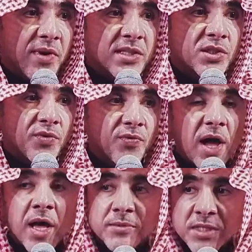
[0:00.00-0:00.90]
lots of
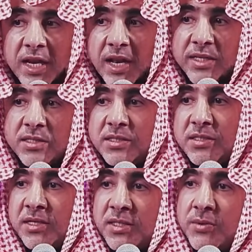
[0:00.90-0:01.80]
arms and legs
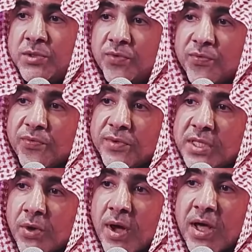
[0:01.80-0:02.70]
in terms of
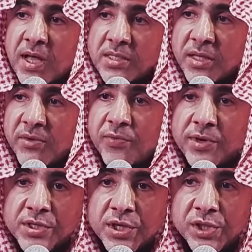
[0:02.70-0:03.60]
Tawal as an
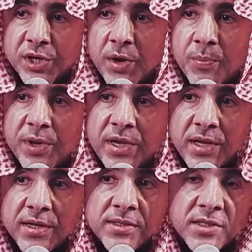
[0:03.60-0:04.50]
infrastructure company,
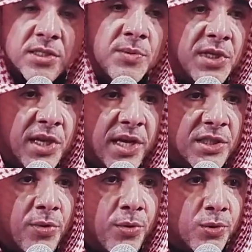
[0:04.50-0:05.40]
system
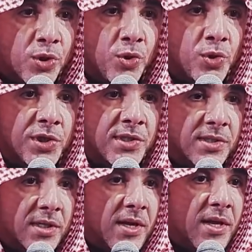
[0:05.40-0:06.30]
integration through
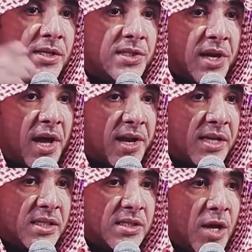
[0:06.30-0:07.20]
solutions, Sirara
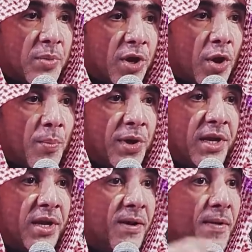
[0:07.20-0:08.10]
as a cyber
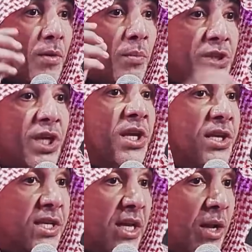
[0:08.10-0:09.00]
company, mission
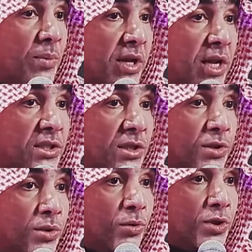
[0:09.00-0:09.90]
critical
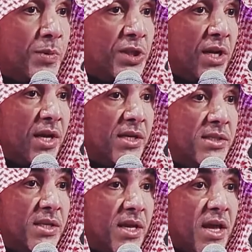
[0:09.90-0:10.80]
applications through
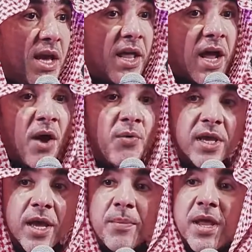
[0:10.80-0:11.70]
specialized, and how we
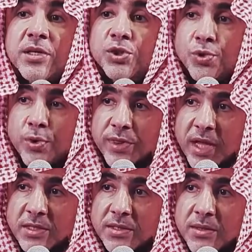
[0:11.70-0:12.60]
can make sure
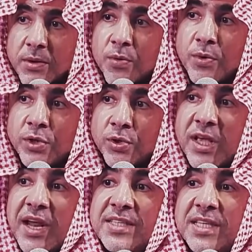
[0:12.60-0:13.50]
that
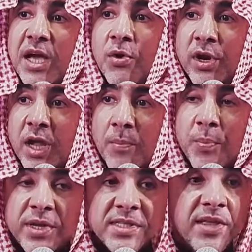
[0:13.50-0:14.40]
utilizing our
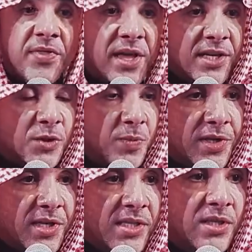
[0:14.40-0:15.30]
companies and their
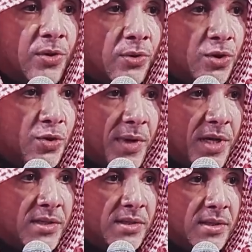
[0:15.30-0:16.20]
expertise in those
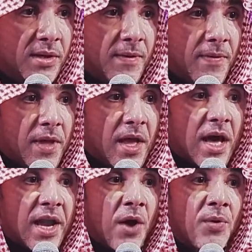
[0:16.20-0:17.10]
domains,
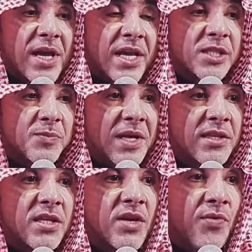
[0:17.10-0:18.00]
and how we can expand
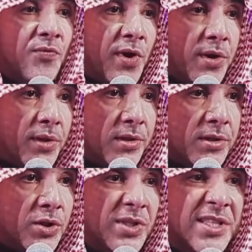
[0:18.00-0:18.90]
it even further.
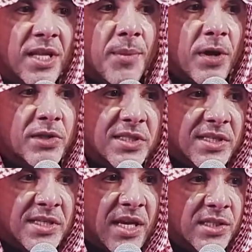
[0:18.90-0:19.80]
So it's not about
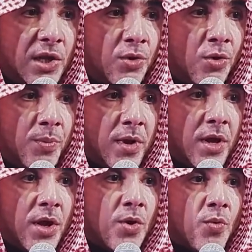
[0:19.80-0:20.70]
STC as a group.
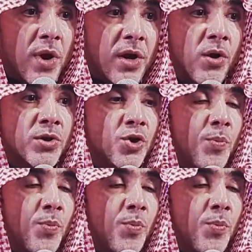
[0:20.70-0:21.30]
We are also